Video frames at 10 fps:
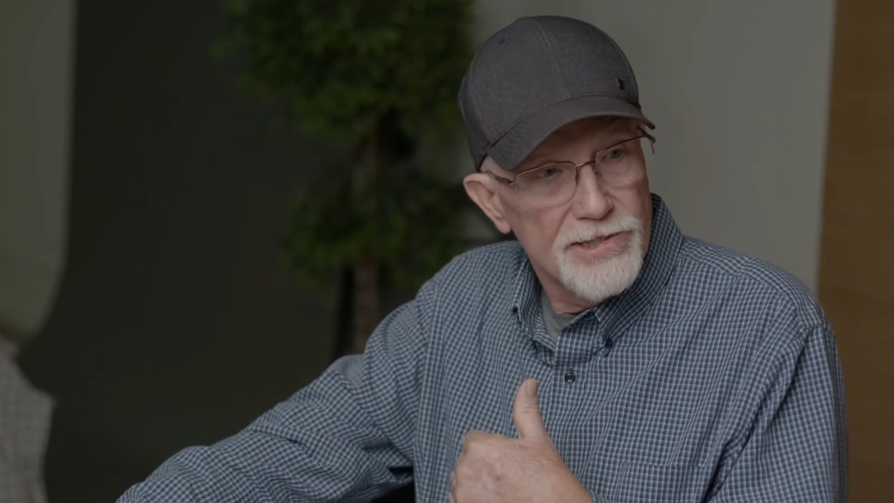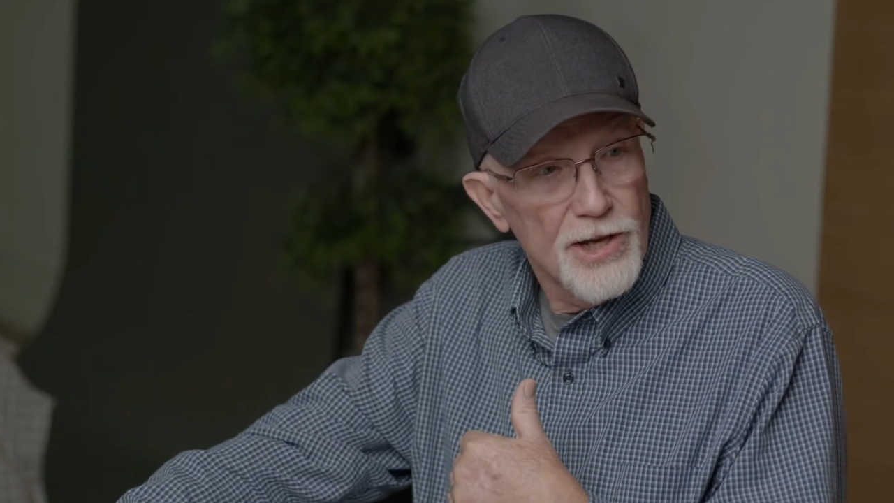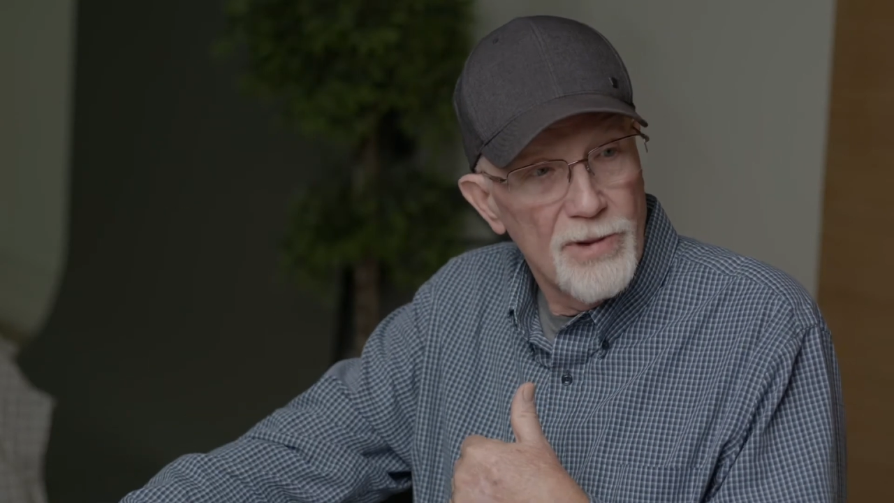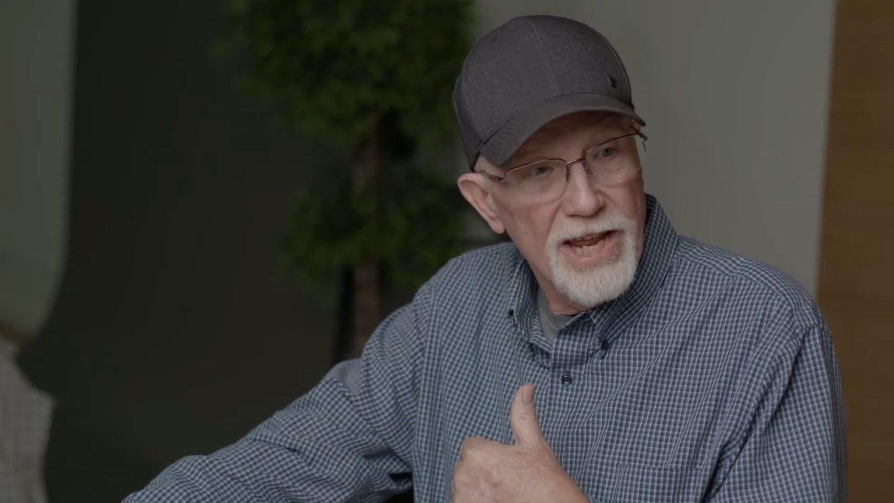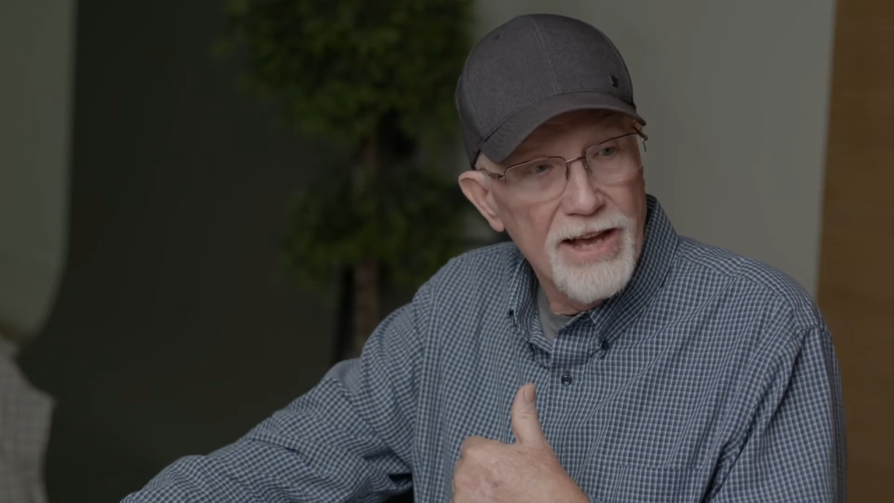
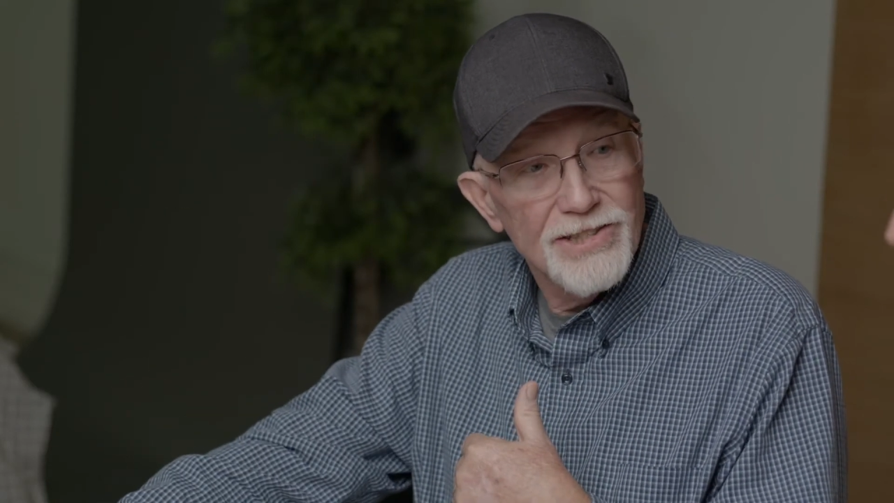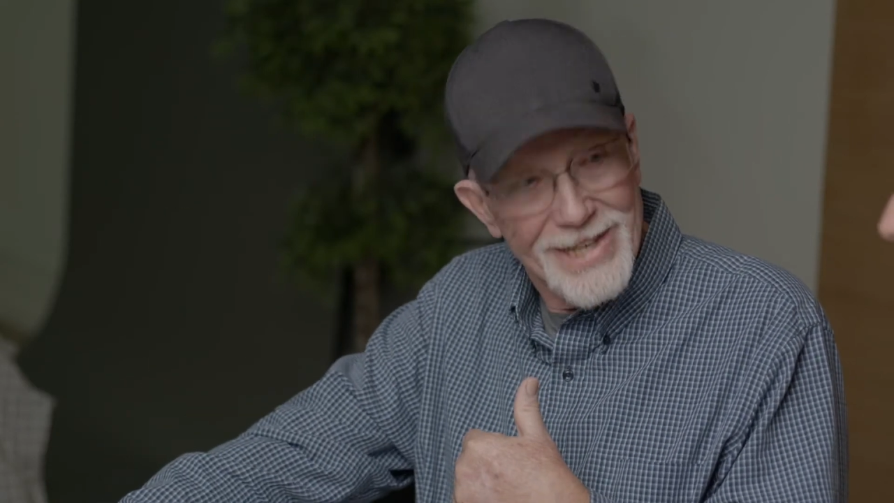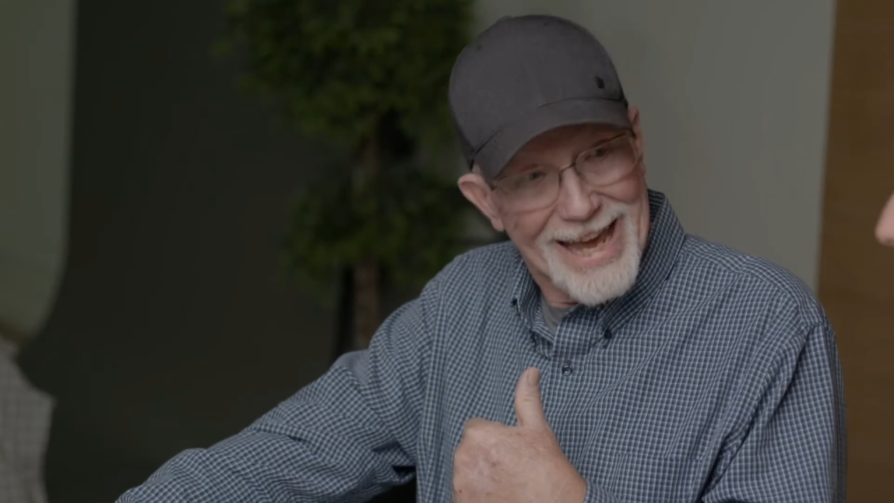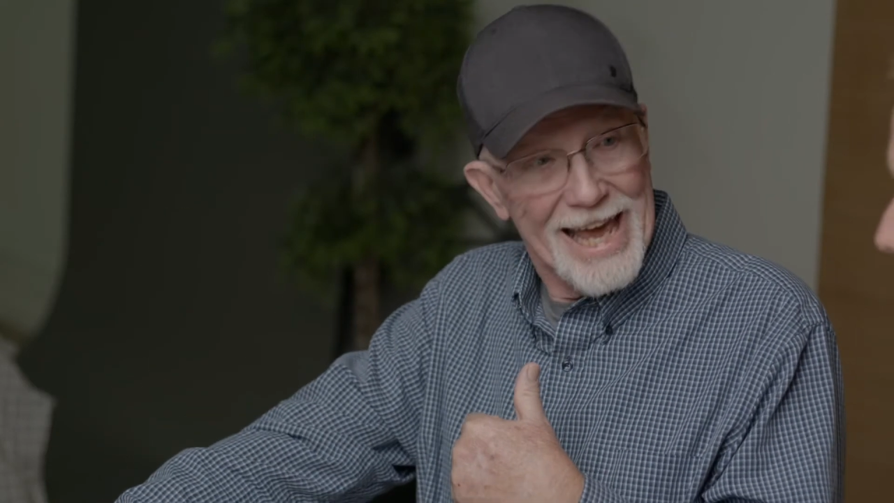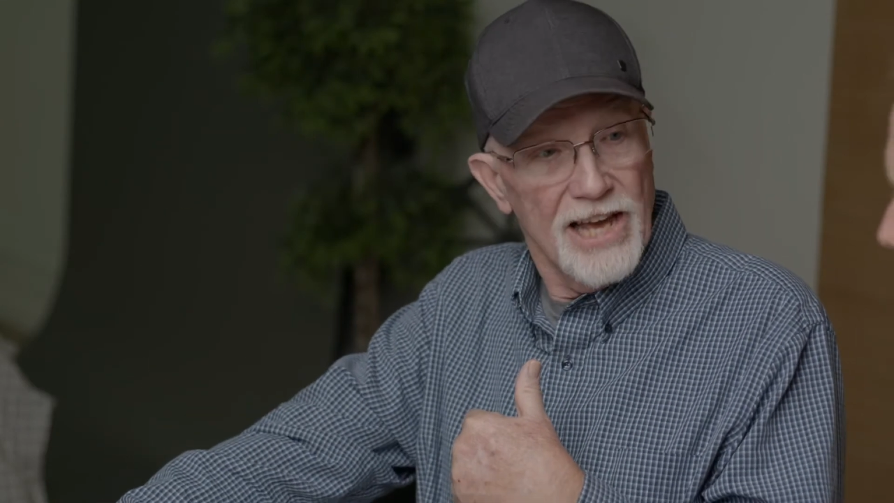somebody else
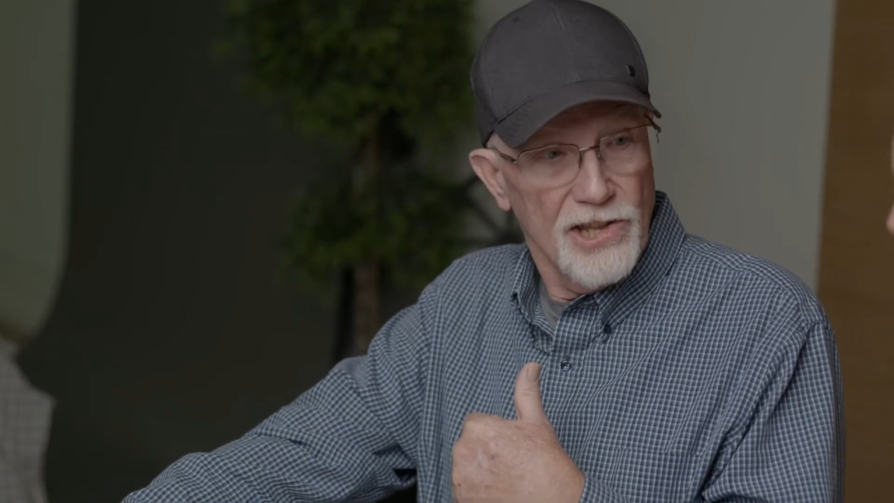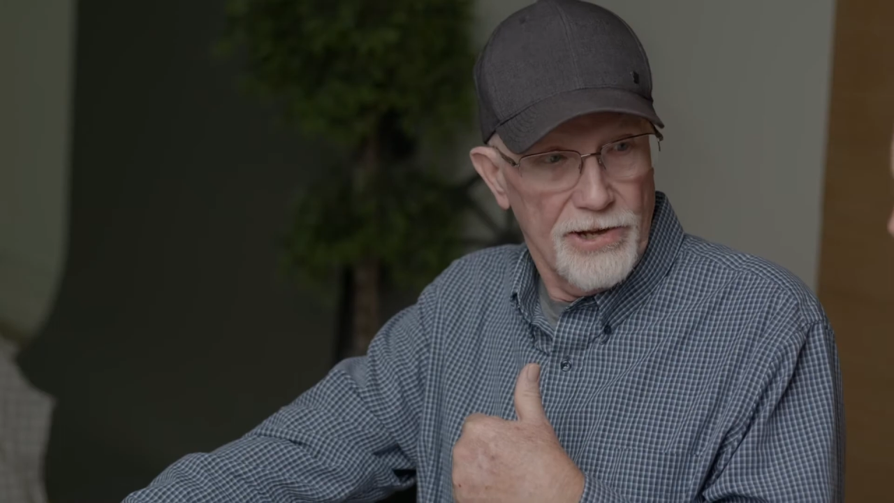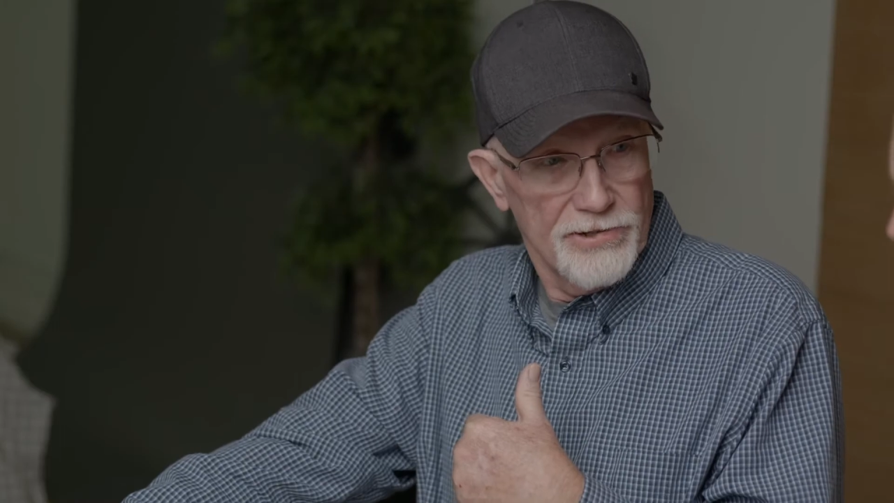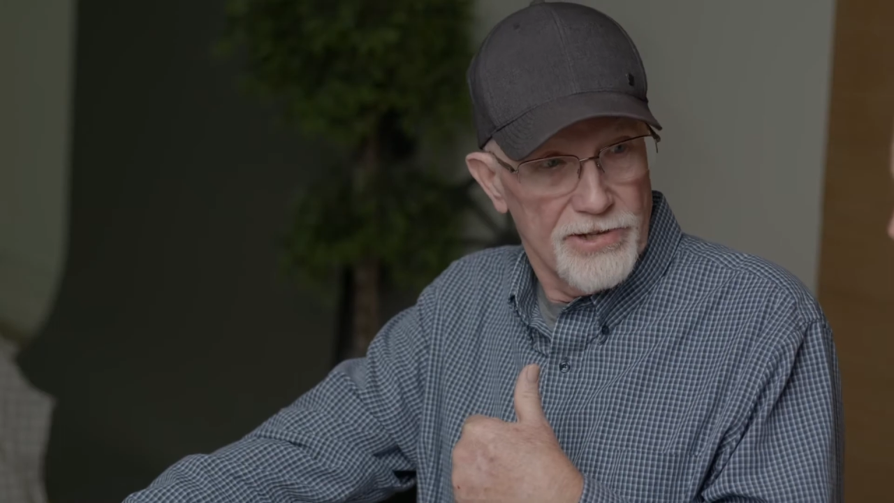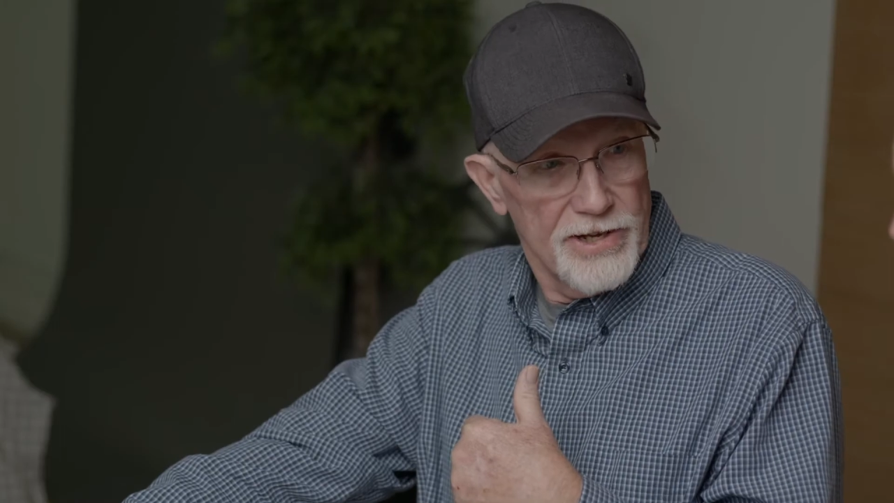that can
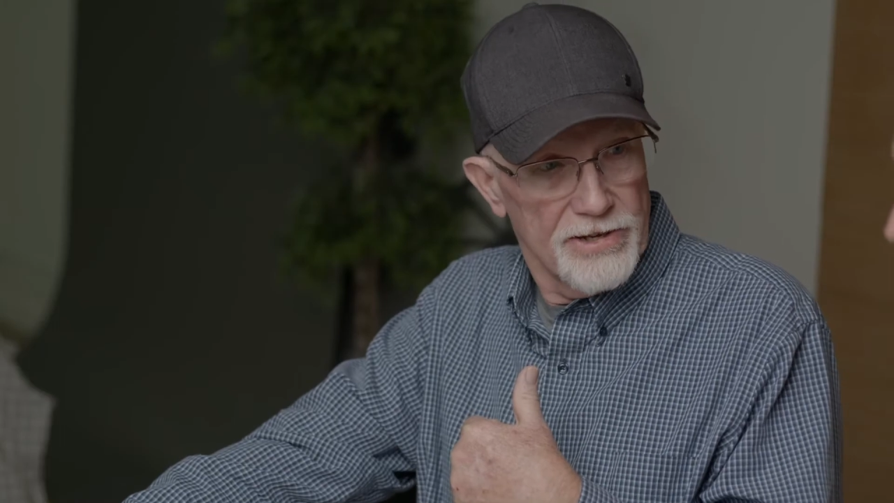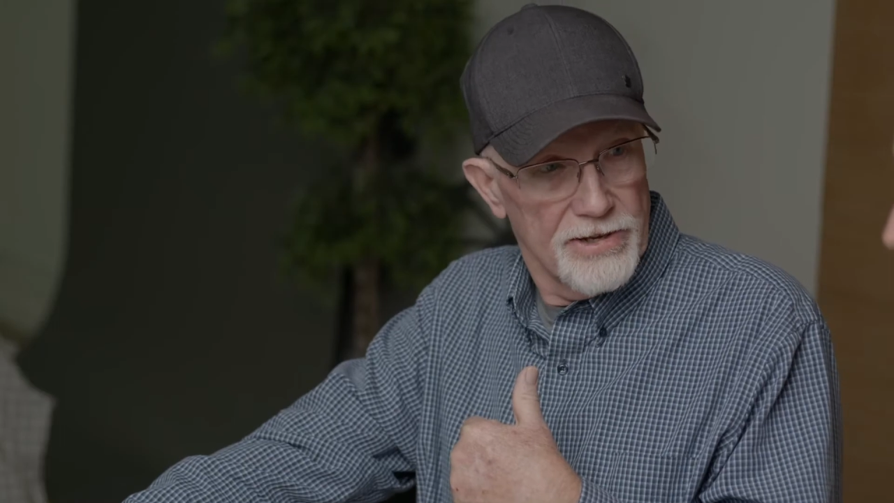use it.